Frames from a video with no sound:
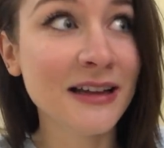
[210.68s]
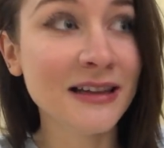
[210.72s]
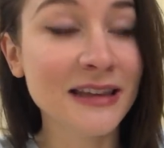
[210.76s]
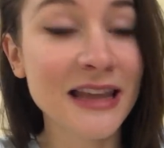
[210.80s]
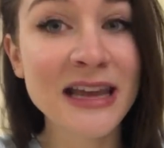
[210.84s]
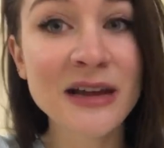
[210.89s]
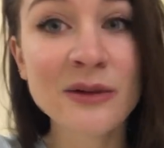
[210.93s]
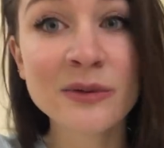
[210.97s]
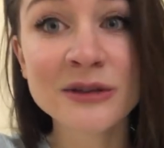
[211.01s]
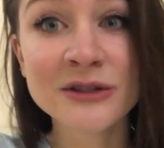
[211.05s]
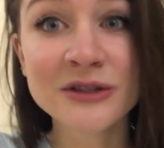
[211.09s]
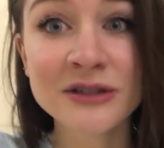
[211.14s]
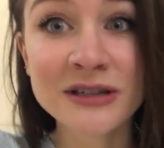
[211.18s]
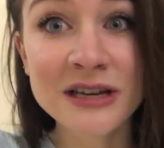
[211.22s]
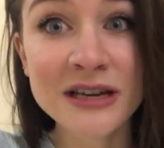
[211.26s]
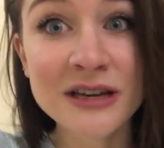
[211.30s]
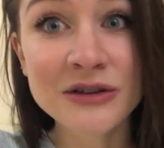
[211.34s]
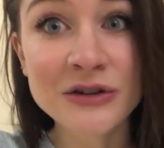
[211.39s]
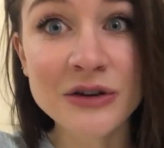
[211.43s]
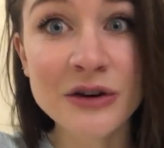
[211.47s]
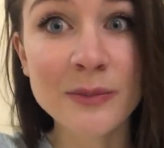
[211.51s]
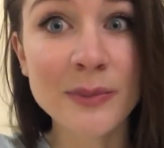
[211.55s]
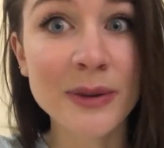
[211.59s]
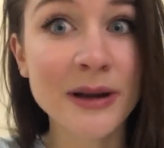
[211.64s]
language
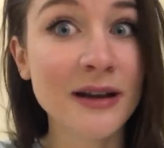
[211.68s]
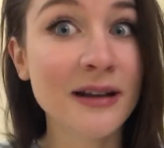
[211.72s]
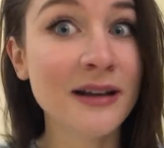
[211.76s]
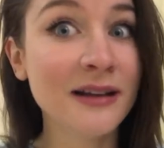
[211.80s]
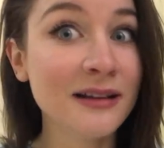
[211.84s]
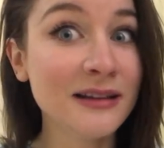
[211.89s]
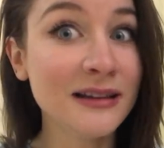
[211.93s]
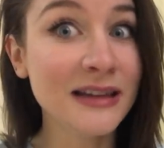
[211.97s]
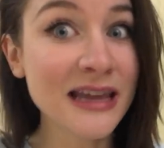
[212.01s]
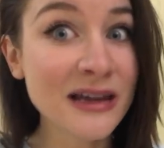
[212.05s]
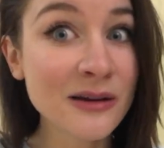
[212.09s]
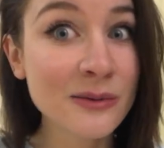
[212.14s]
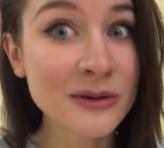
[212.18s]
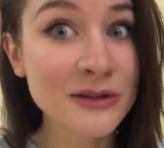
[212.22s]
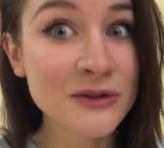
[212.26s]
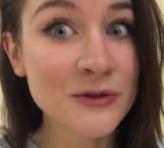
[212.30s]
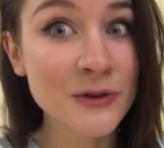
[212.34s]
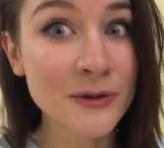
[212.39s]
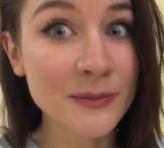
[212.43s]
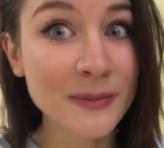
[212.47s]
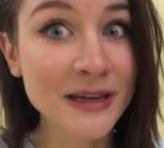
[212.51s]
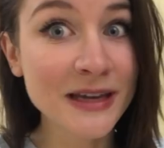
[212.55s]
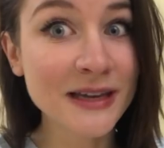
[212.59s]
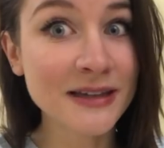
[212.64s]
teacher, but language
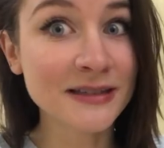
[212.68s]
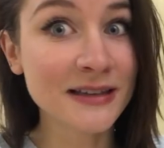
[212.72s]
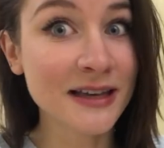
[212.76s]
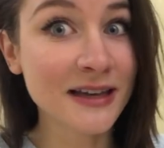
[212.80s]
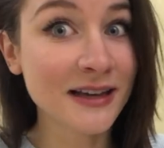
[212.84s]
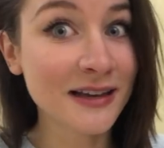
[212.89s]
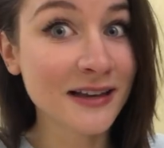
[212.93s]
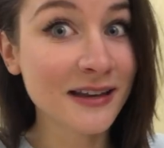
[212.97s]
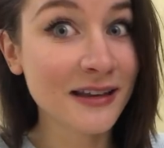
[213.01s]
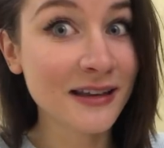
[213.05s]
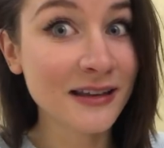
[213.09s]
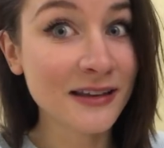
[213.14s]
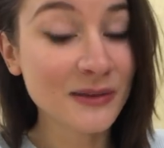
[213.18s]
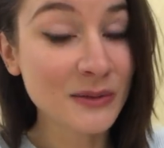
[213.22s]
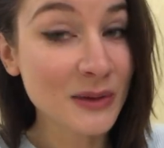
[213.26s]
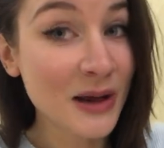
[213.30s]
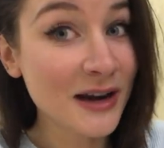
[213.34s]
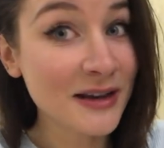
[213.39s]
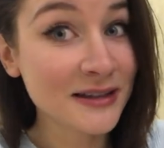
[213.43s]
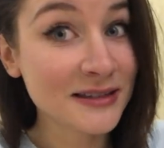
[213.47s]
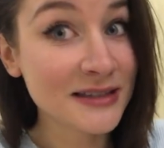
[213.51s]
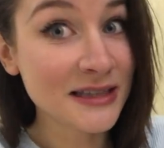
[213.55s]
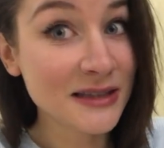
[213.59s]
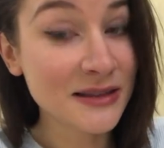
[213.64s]
for me is like,
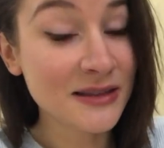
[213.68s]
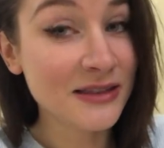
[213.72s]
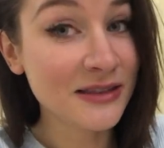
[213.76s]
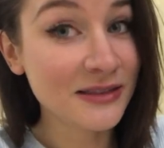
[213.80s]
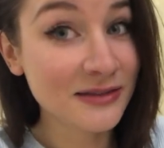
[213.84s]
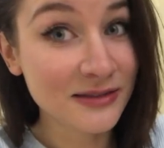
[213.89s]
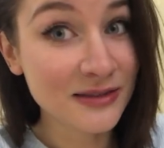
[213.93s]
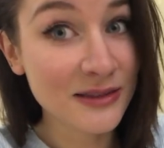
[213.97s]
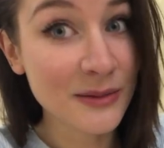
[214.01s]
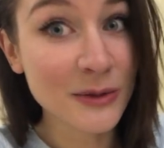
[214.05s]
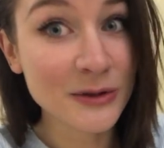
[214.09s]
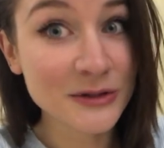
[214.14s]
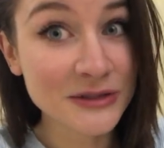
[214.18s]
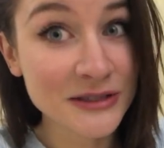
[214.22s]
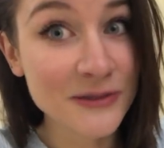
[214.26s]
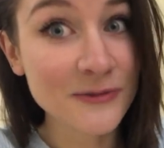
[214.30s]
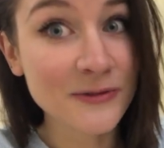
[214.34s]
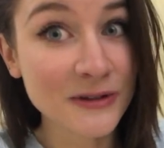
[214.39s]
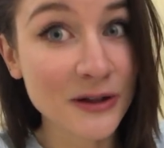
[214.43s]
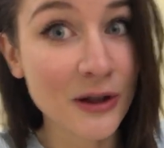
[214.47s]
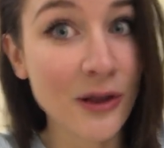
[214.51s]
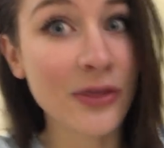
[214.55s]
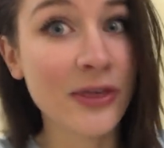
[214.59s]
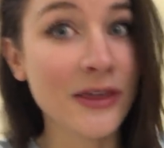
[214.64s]
honestly, the most
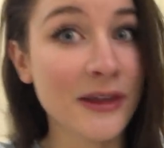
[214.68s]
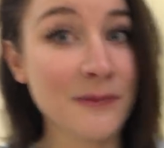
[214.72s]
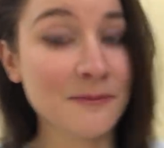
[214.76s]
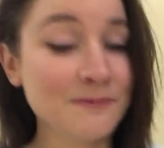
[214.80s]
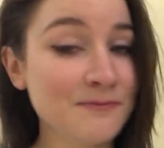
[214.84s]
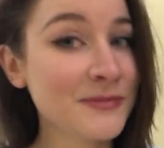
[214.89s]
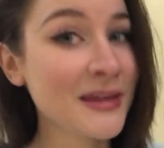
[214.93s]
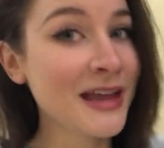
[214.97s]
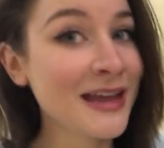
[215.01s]
difficult thing.